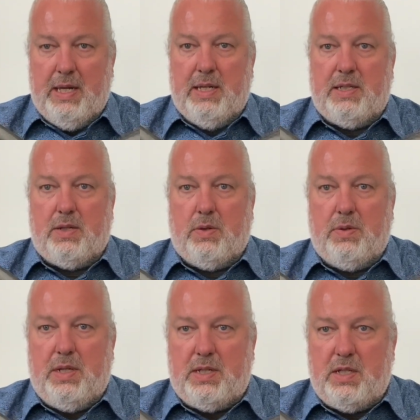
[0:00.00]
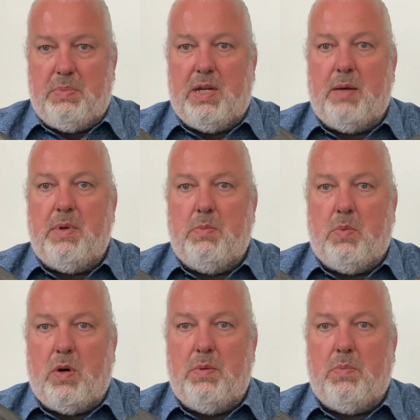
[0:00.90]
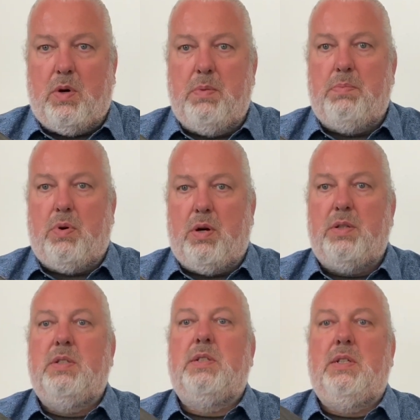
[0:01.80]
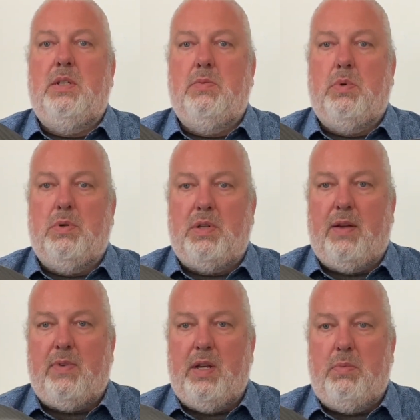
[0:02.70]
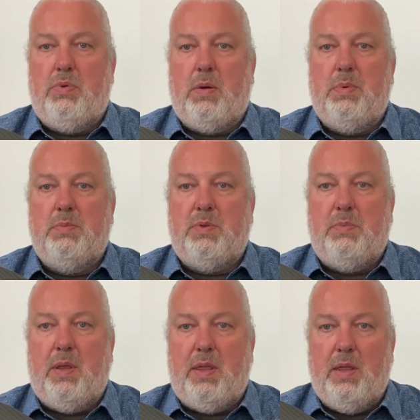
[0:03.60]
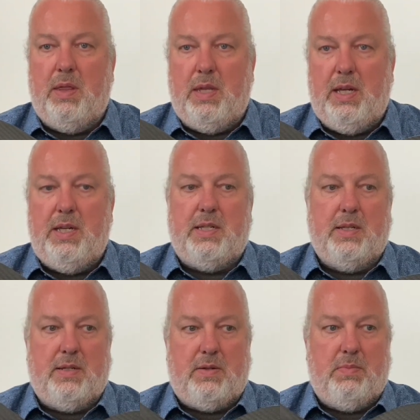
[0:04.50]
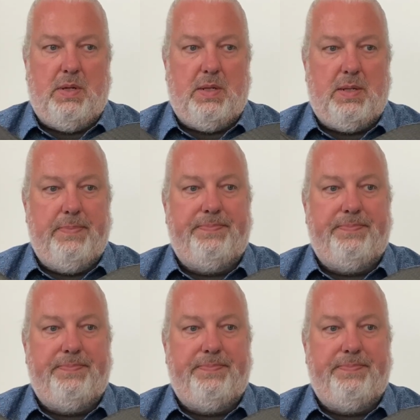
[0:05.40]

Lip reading: So this is becoming more and more important. You won't have any problems with these instruments.